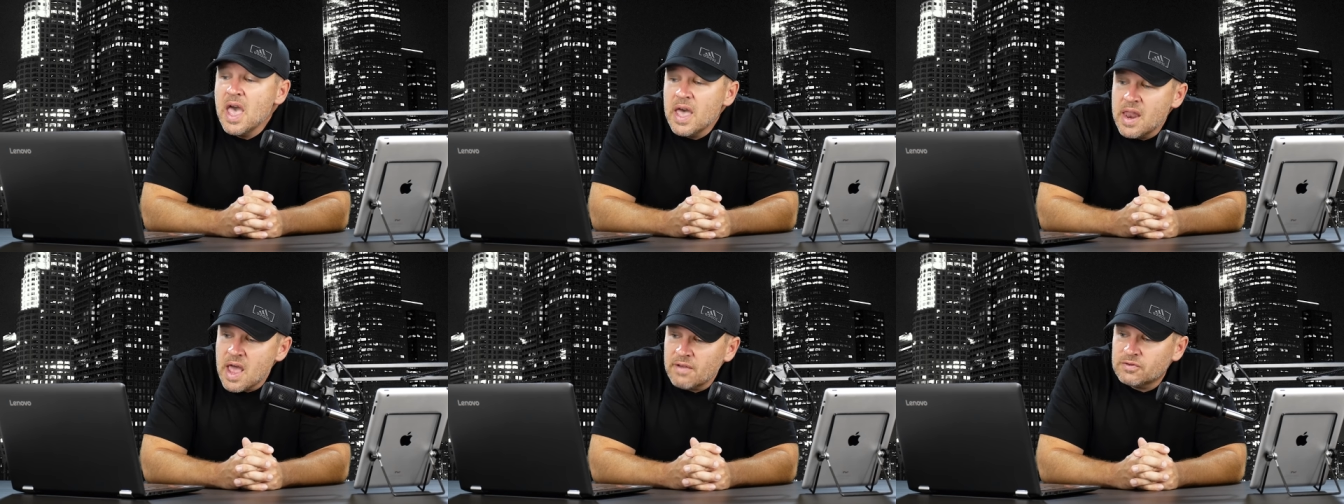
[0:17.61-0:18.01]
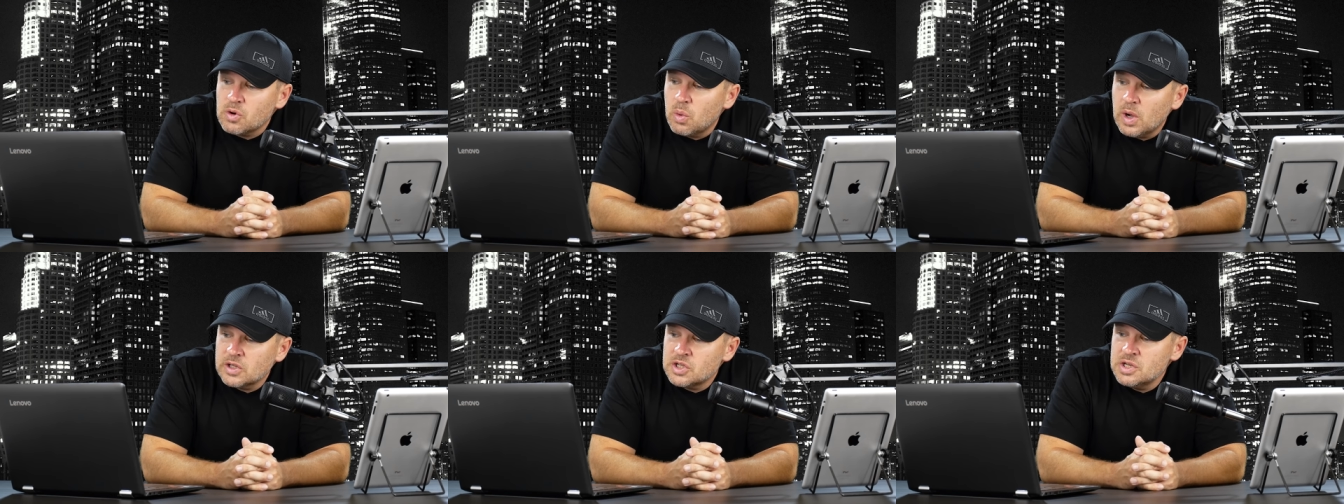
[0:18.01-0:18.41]
And
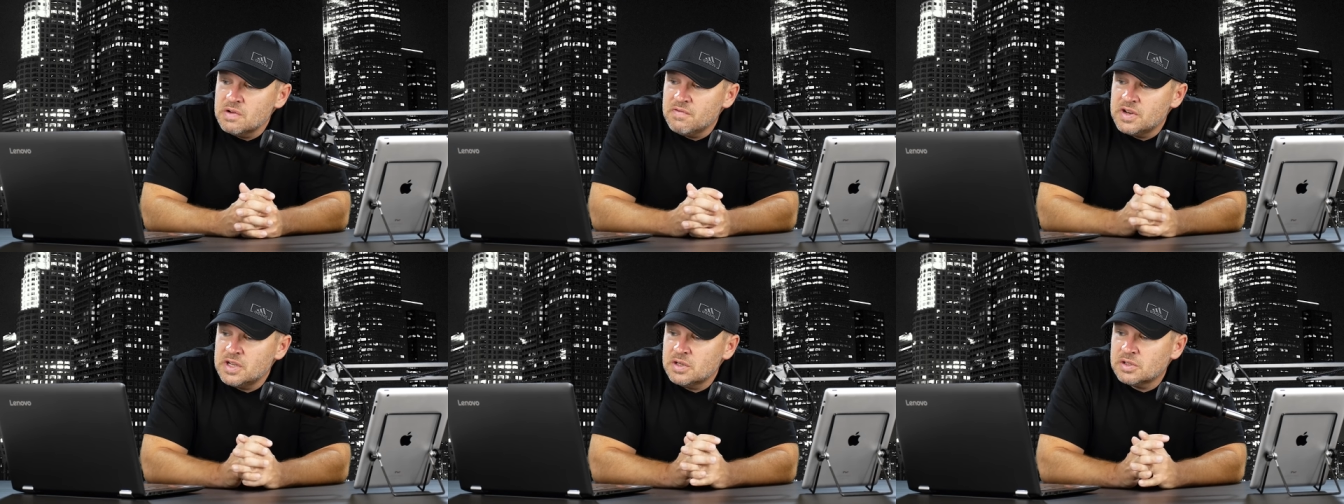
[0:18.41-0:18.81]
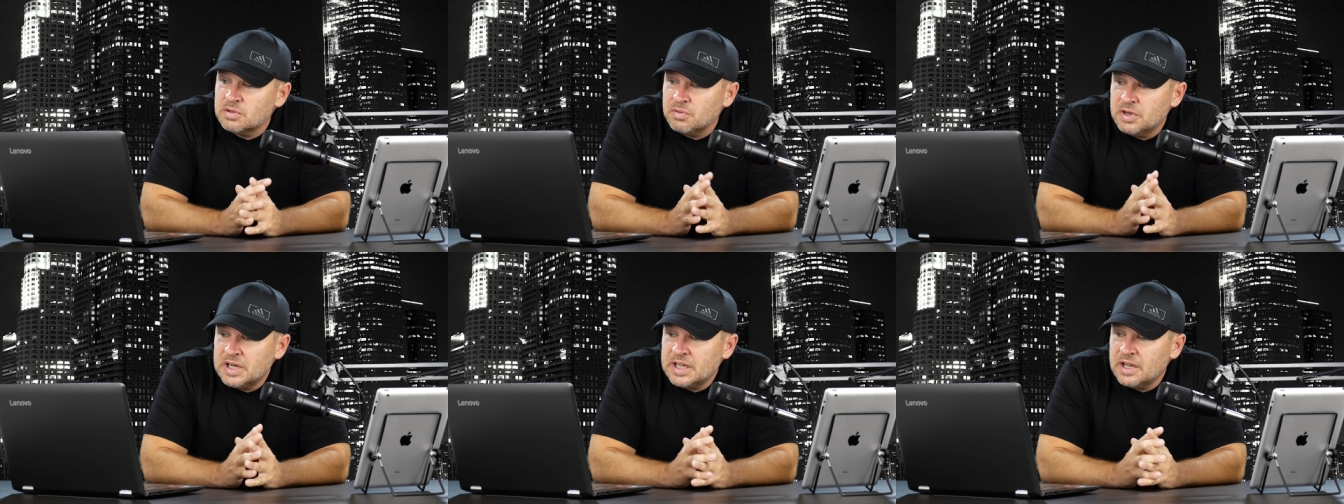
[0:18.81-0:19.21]
after watching your videos
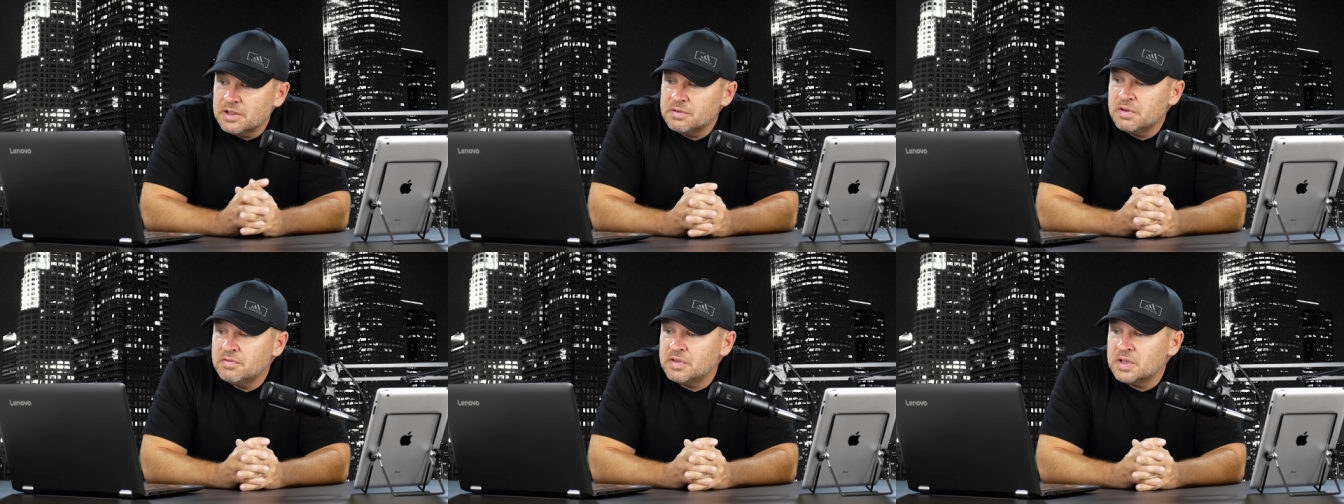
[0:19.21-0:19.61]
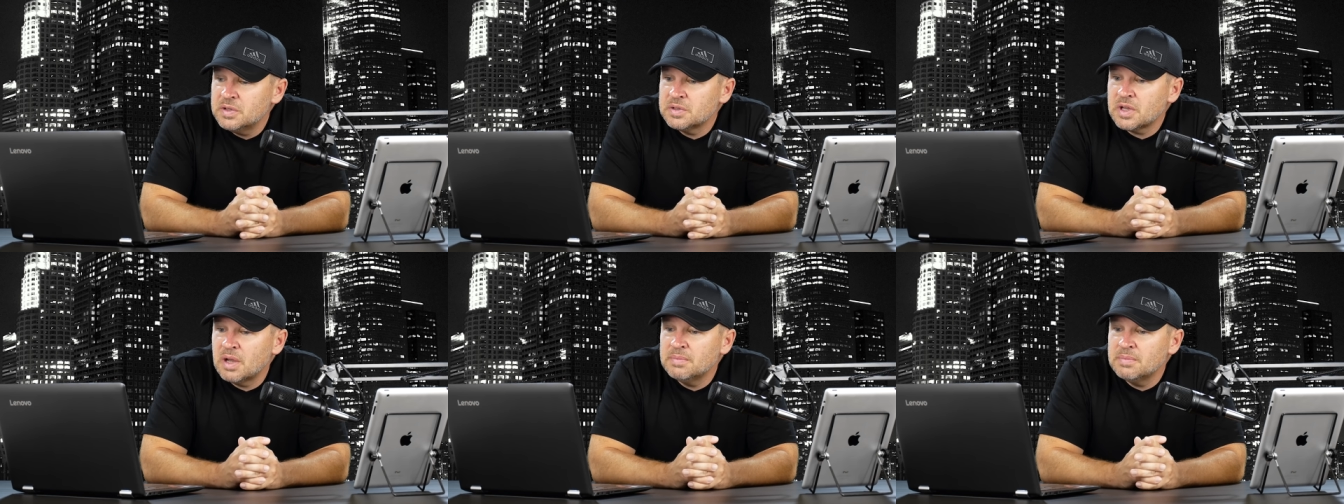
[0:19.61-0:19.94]
and reading other reviews,